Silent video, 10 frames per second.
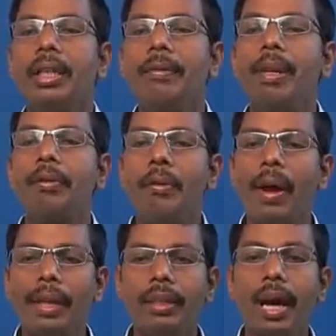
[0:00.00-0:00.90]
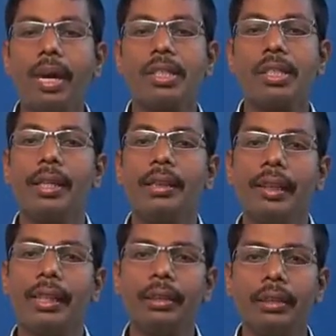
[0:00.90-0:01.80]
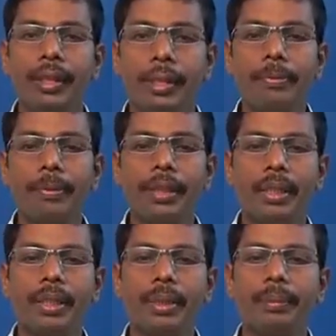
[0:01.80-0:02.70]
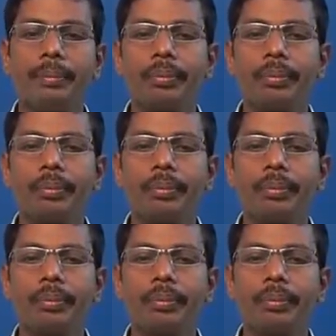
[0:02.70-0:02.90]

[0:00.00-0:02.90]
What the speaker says: they will find as they dig deeper.